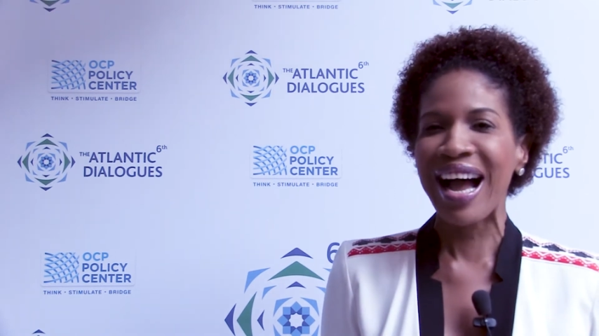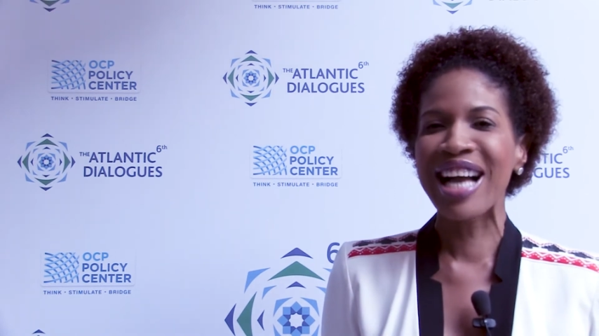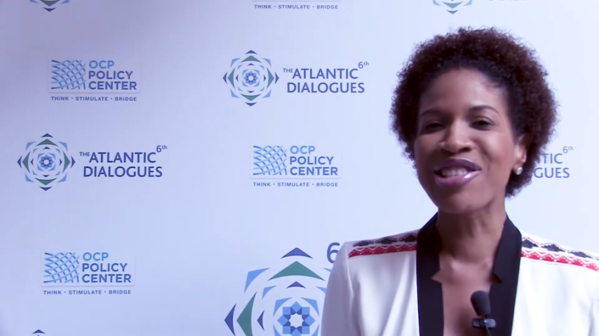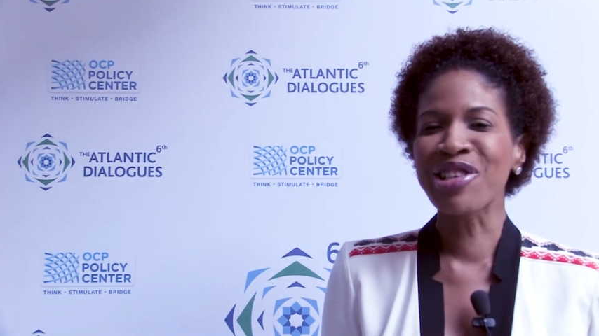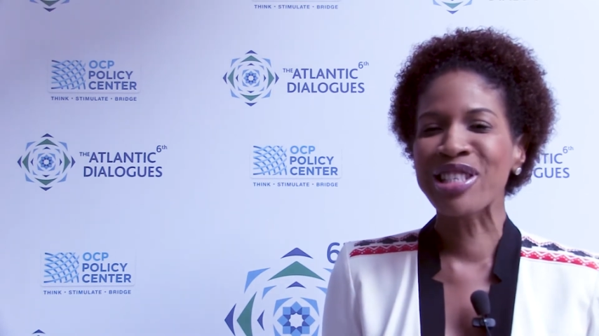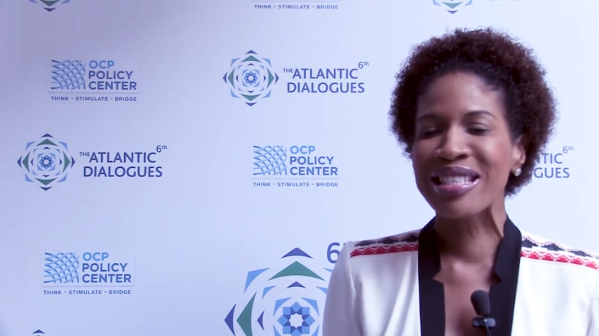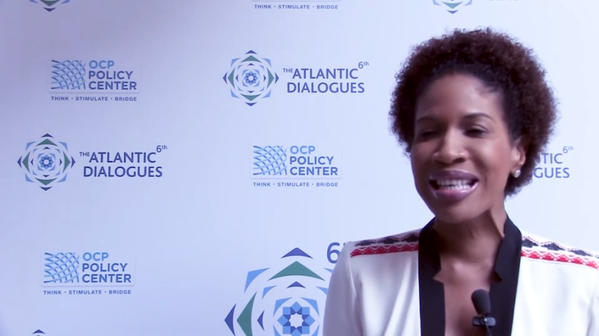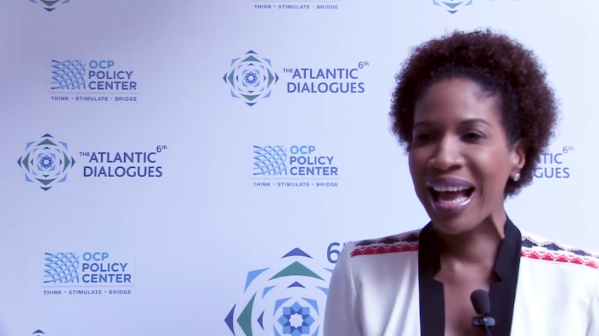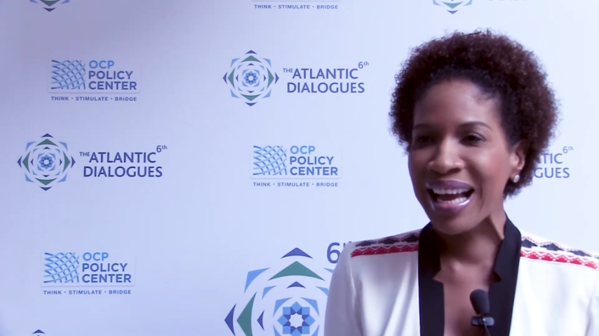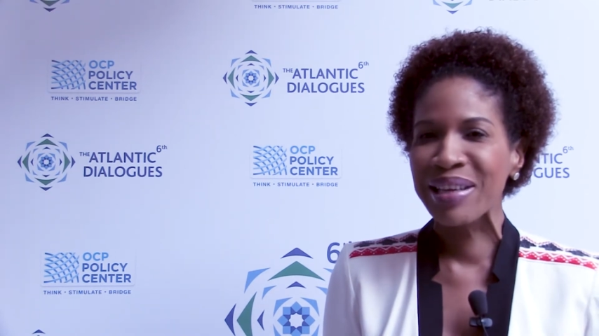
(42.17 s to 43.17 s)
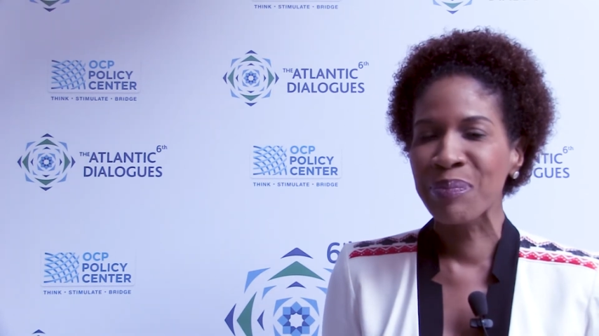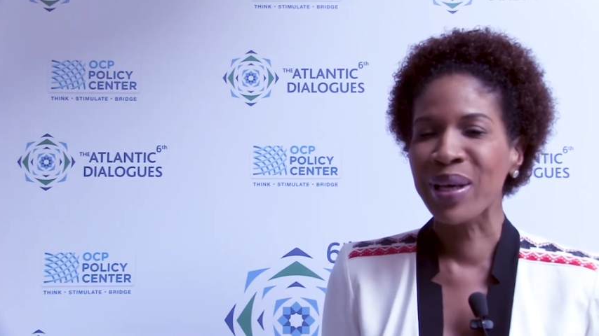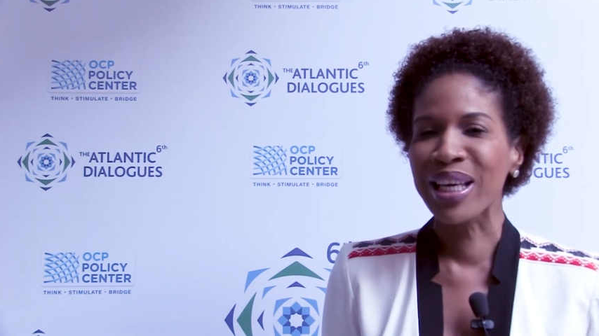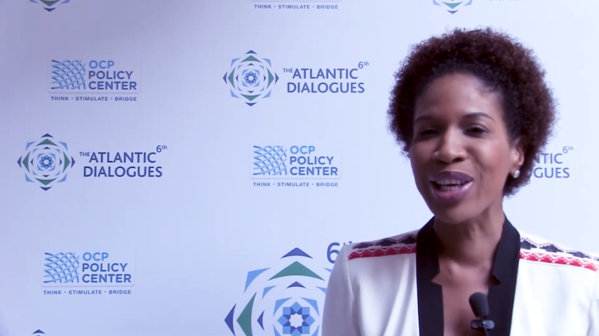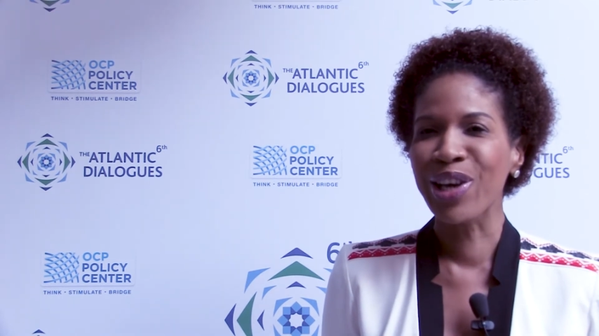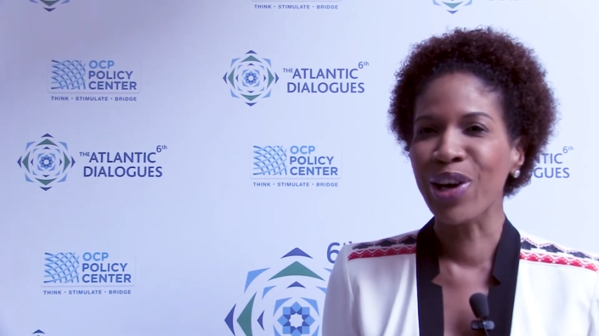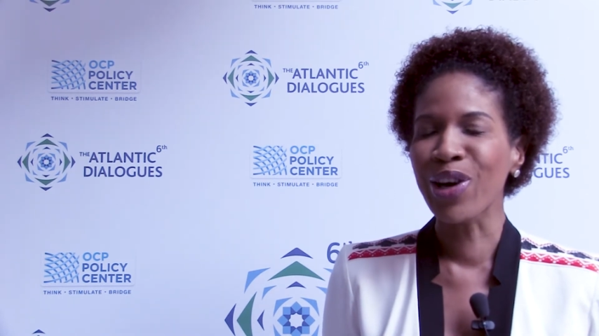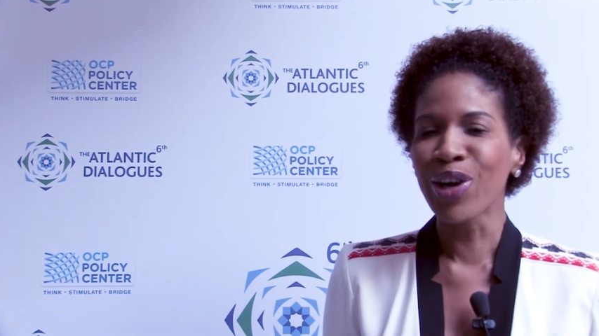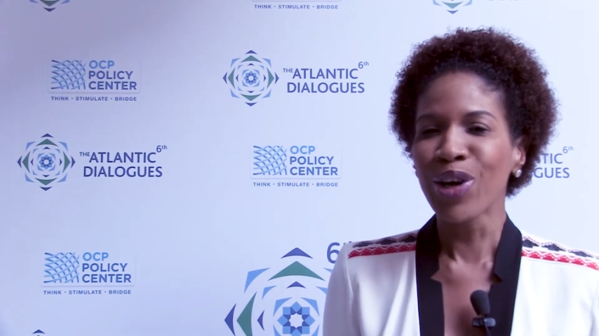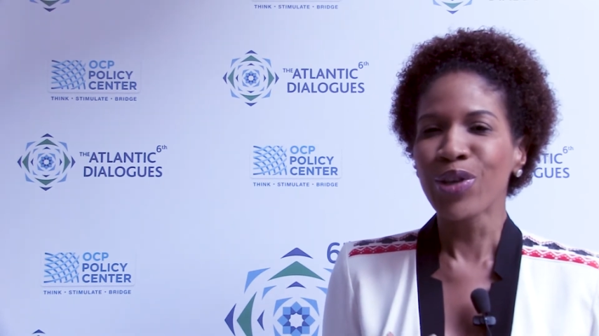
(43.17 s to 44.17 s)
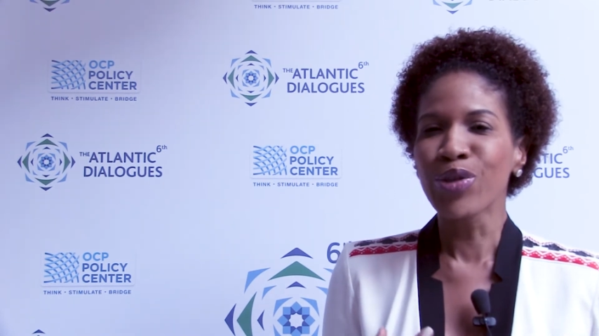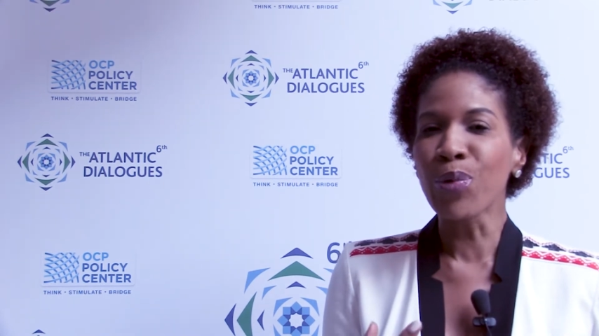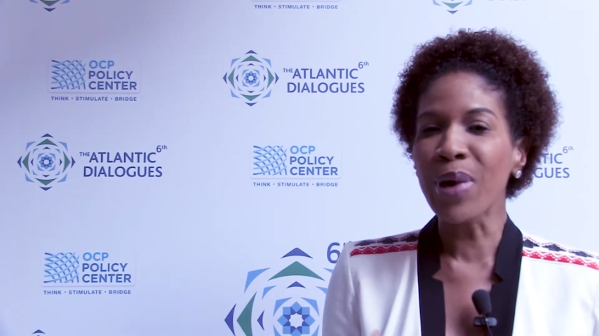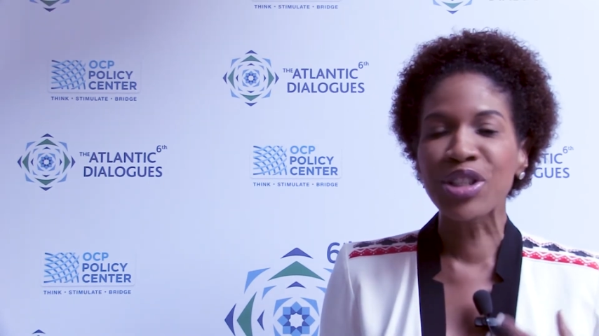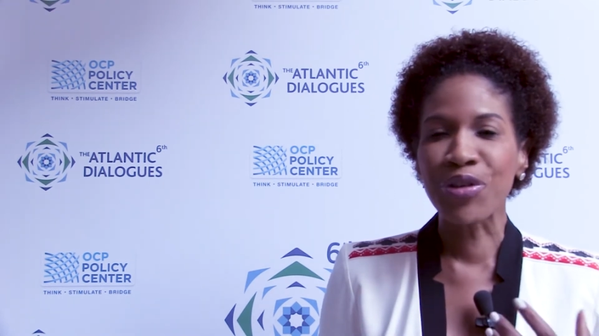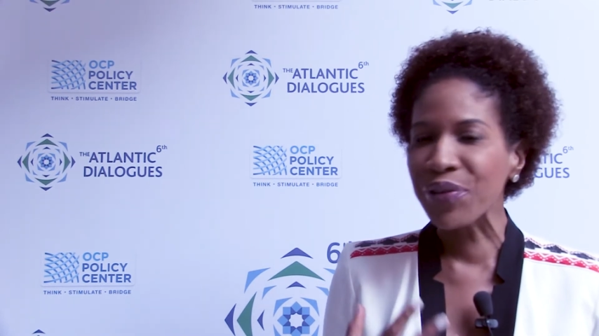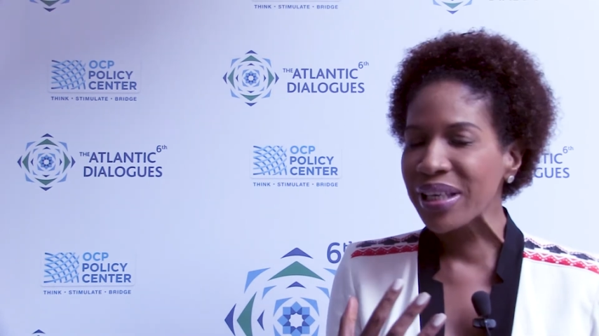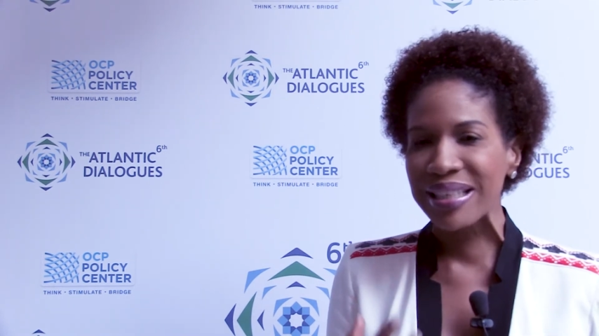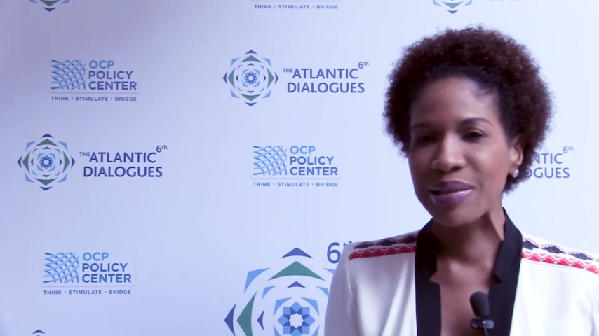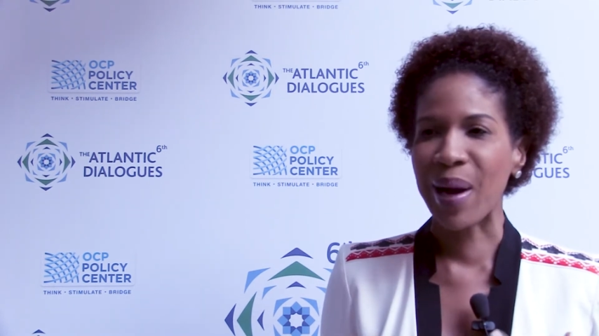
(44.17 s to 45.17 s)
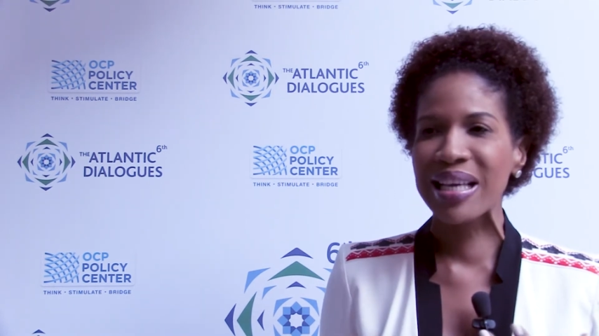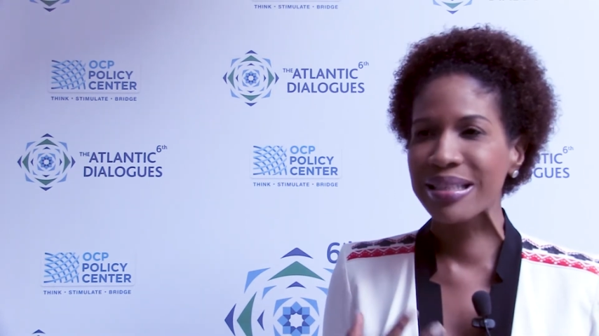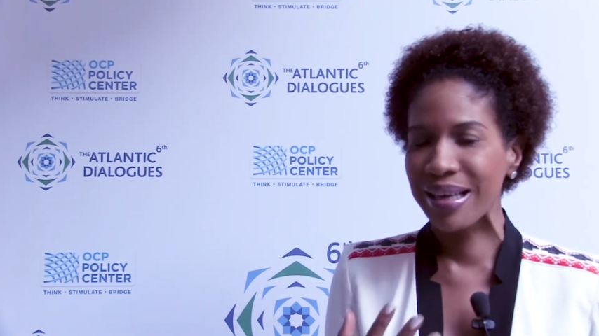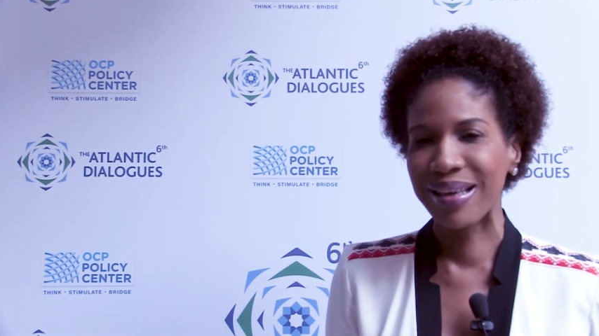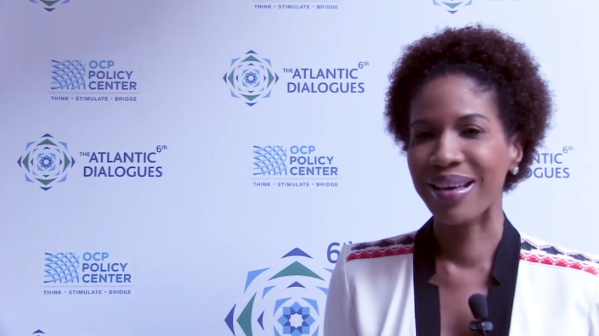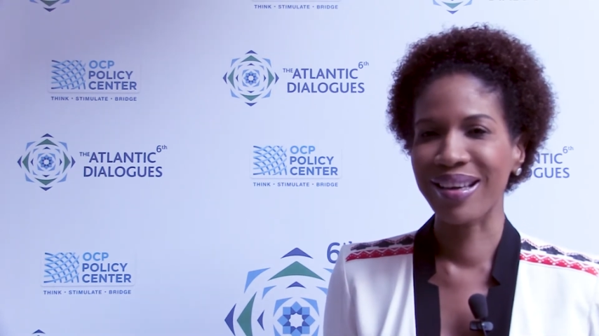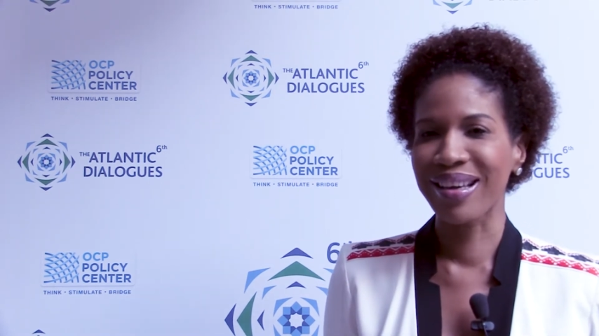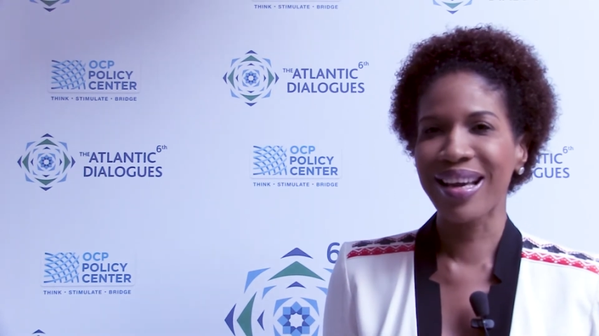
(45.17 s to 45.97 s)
I just like being here to rejuvenate my thinking.